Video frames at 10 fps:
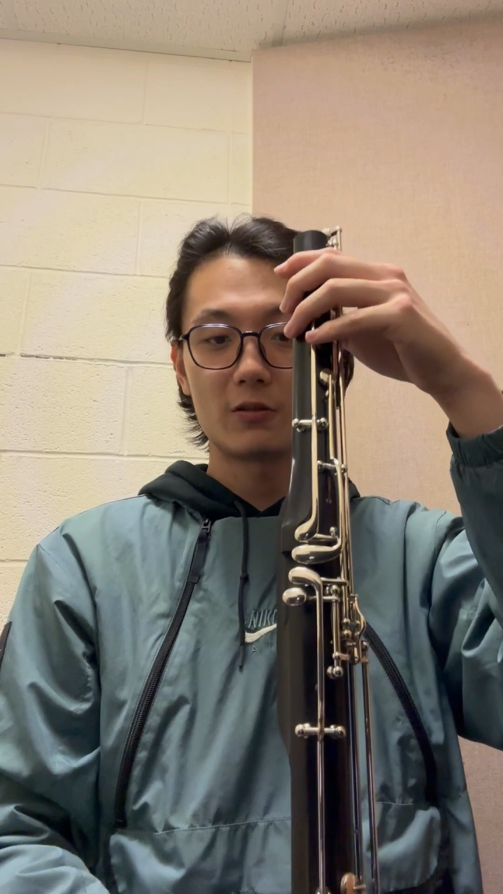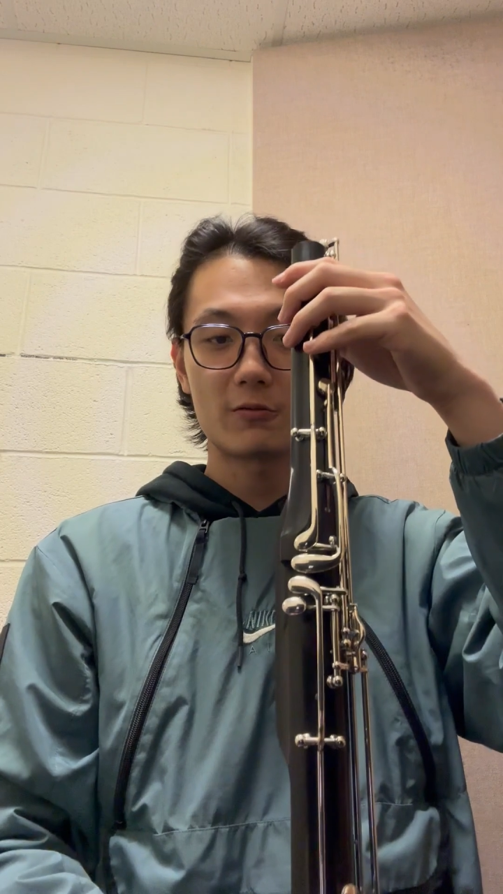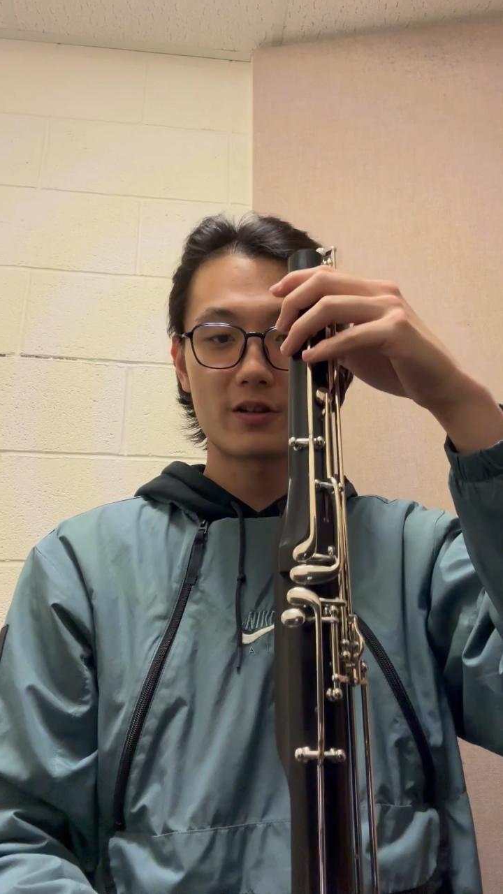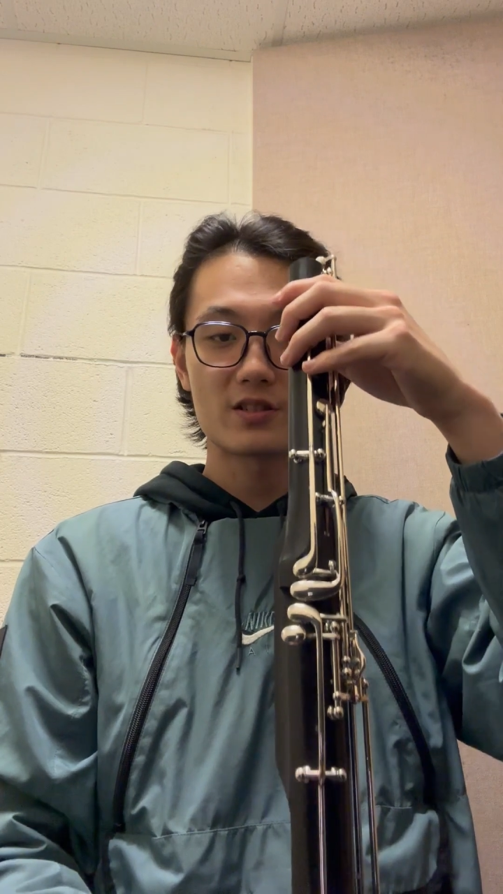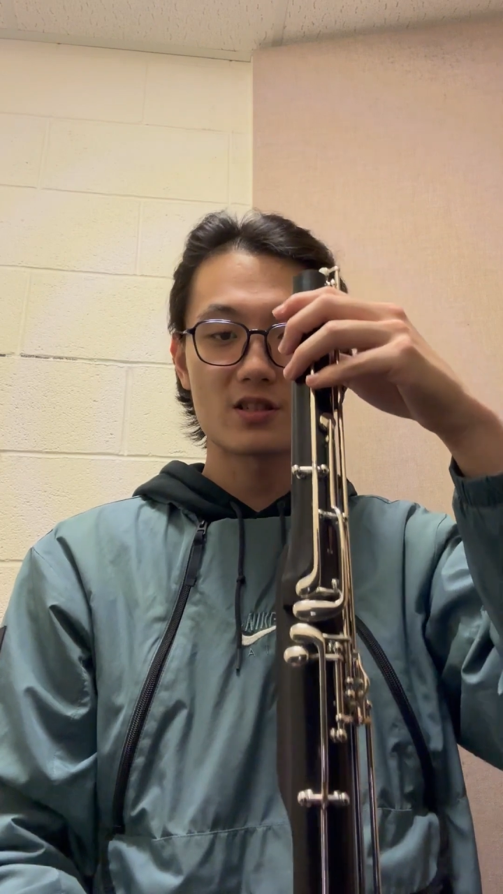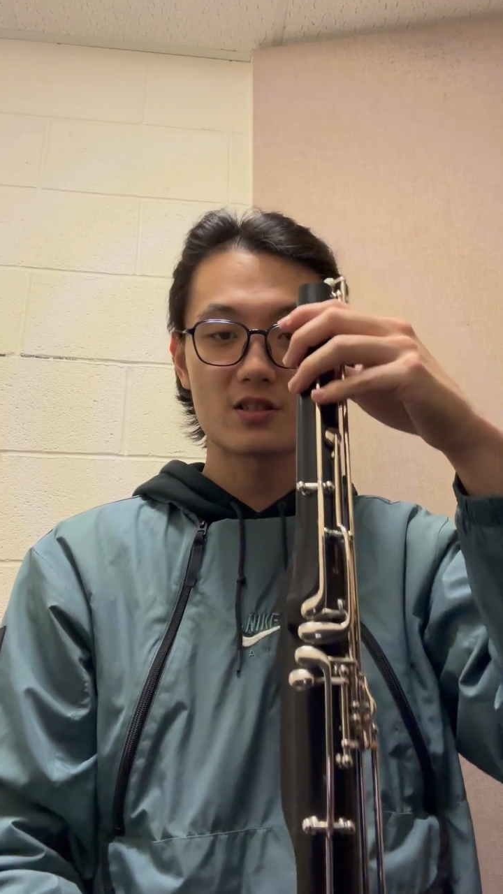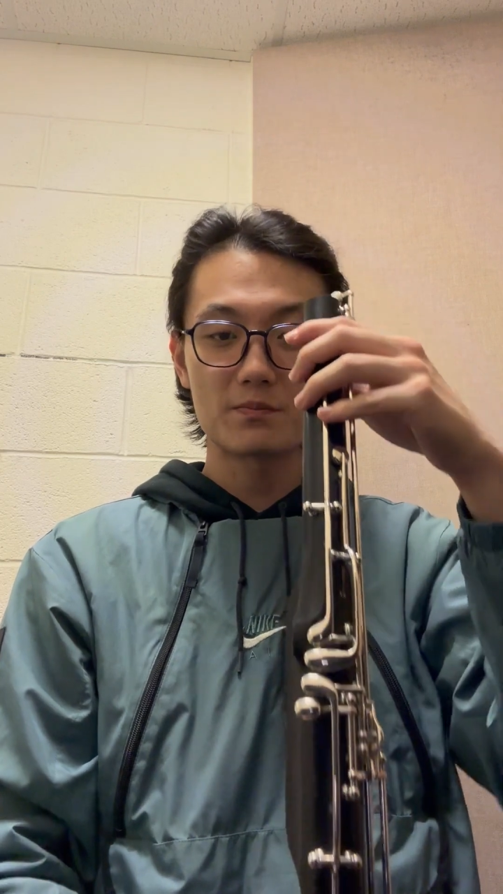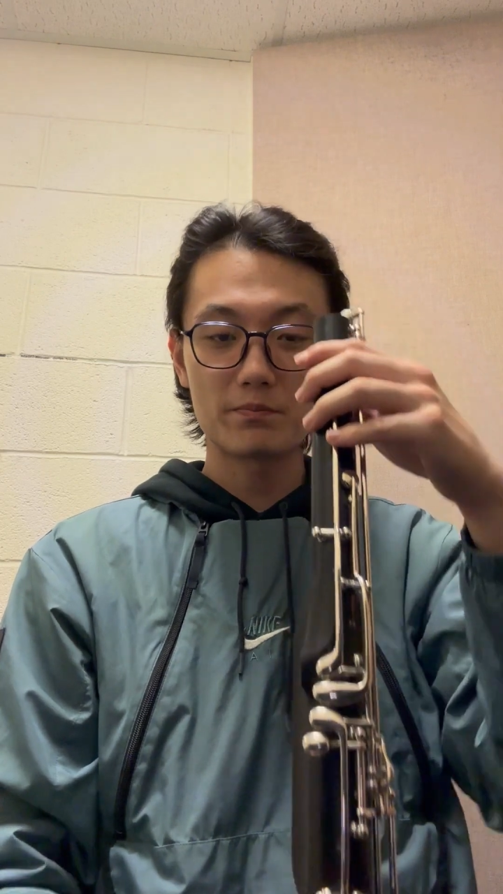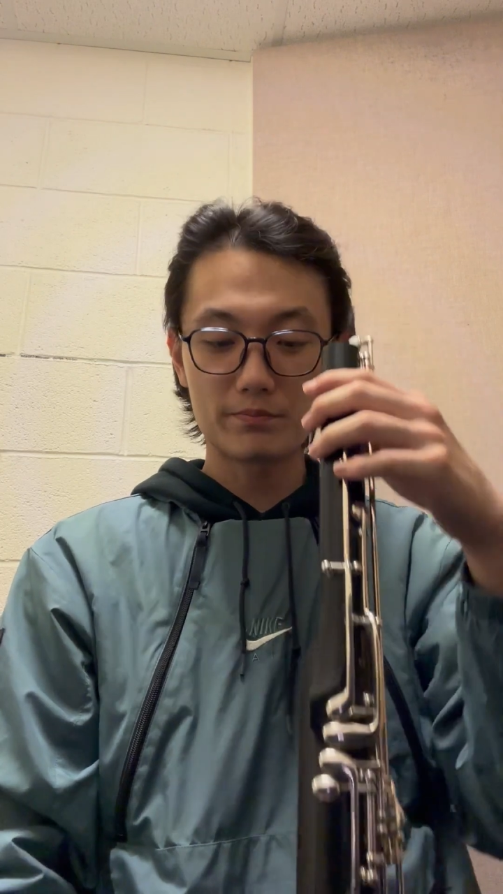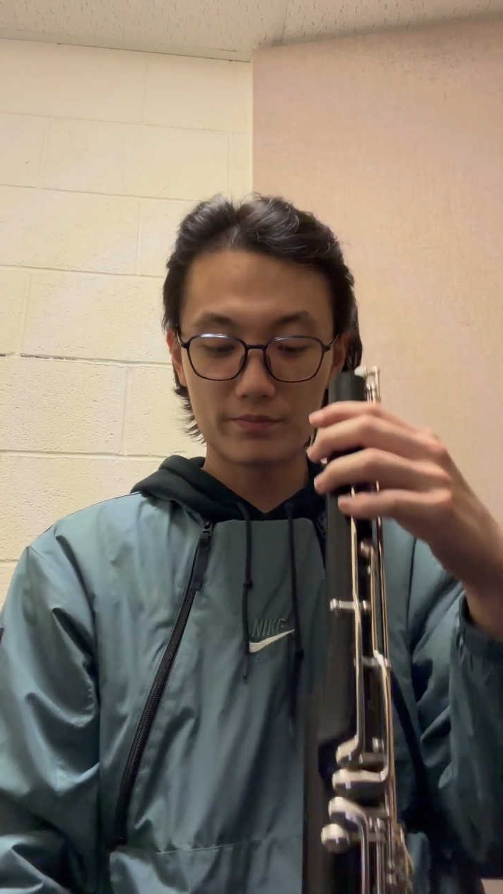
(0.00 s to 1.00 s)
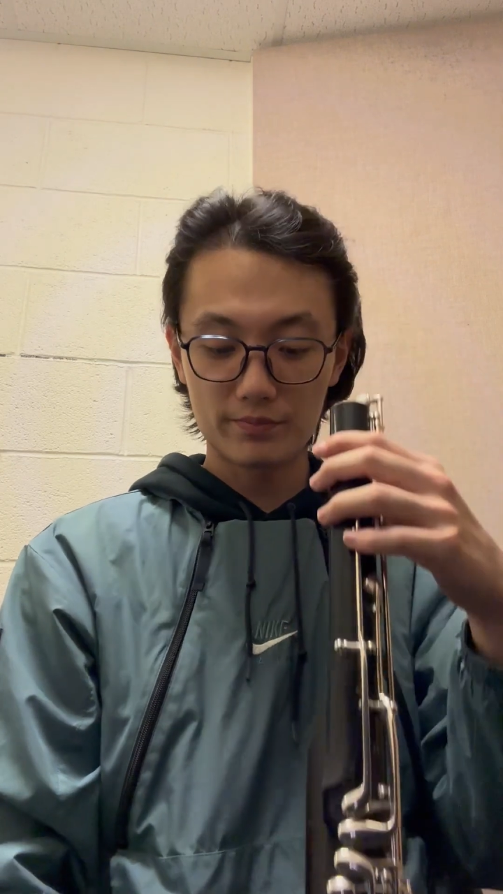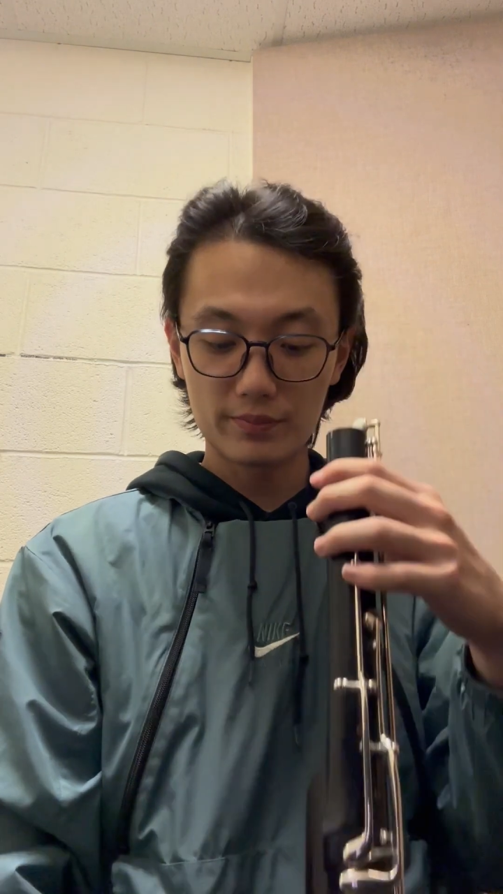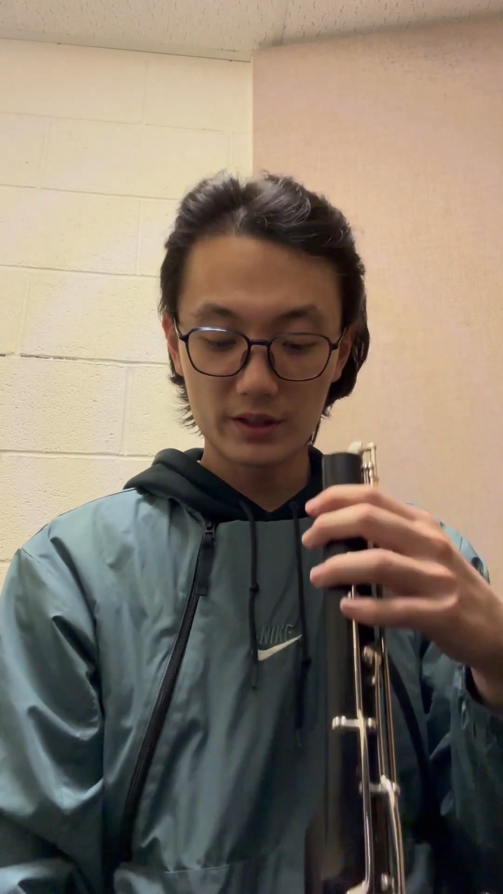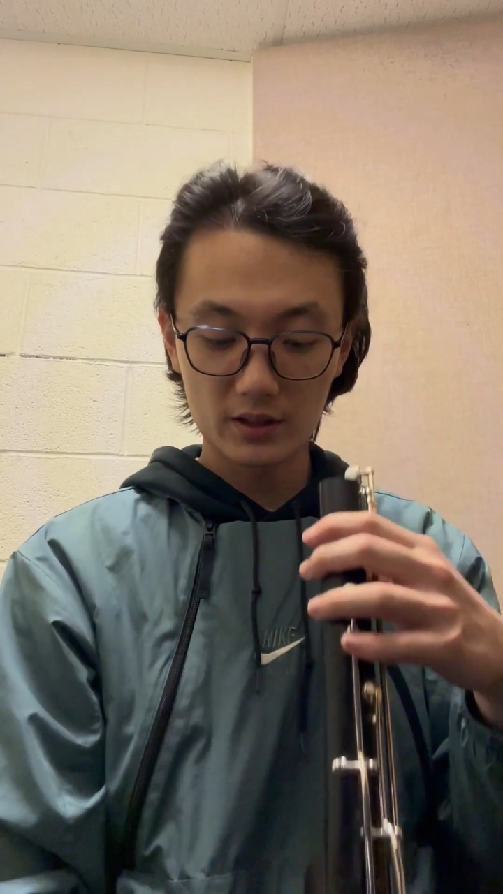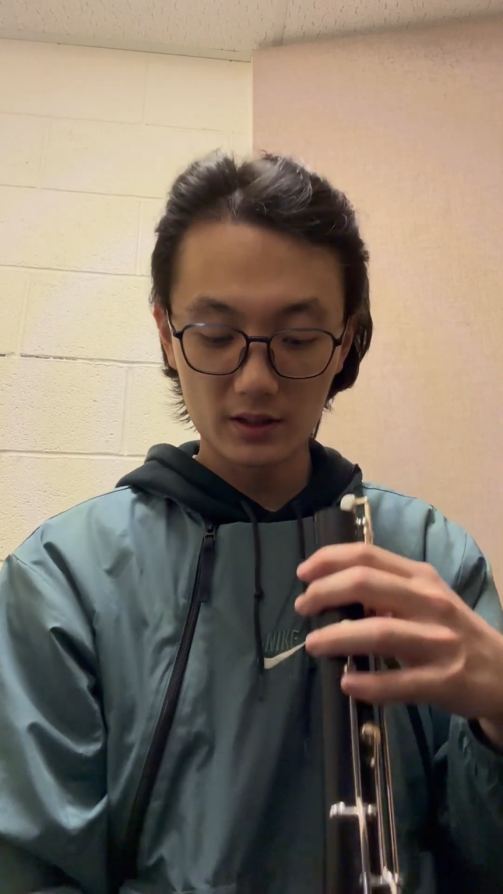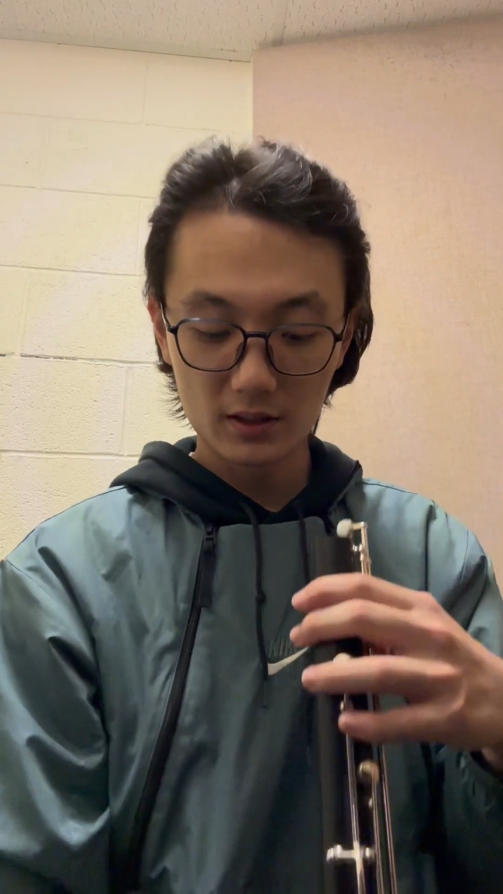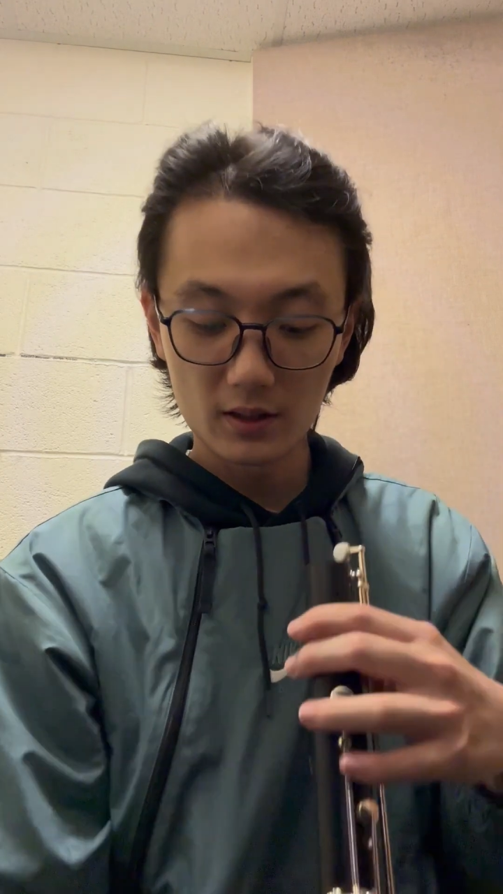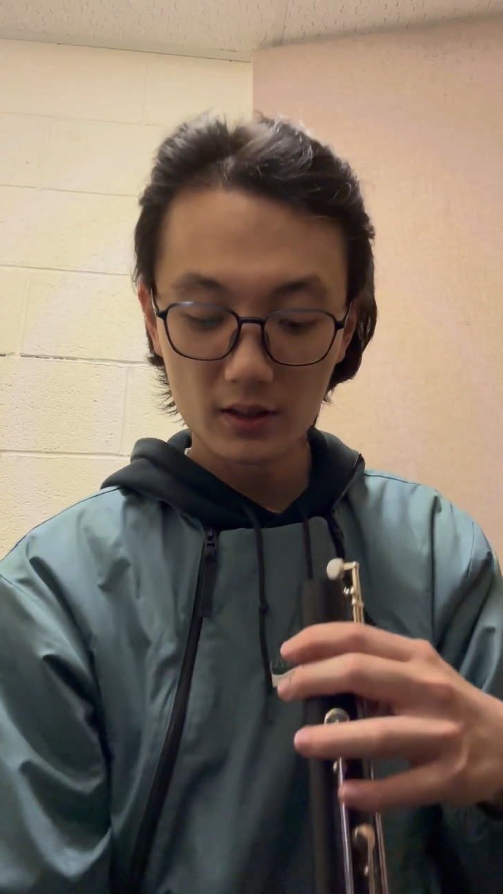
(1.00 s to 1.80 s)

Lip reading: we can just put